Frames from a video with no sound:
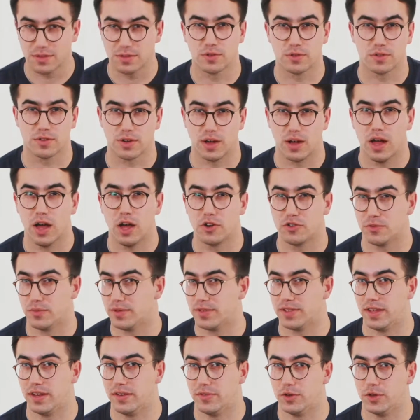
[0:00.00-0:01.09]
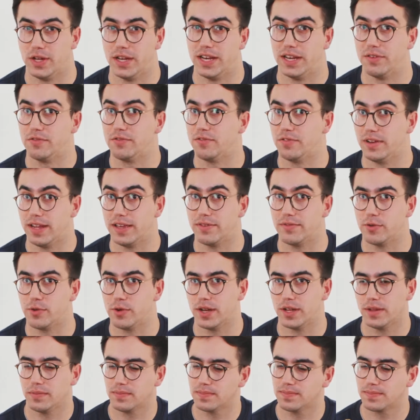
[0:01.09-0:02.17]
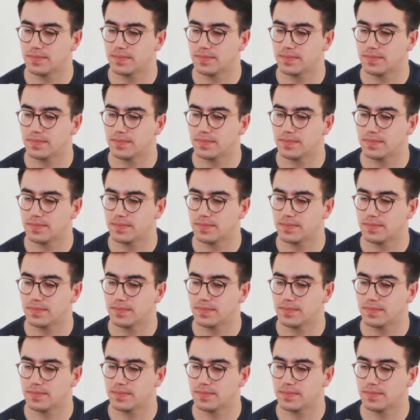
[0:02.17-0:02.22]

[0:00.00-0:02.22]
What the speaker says: It's also got 100% of your daily flavor in it.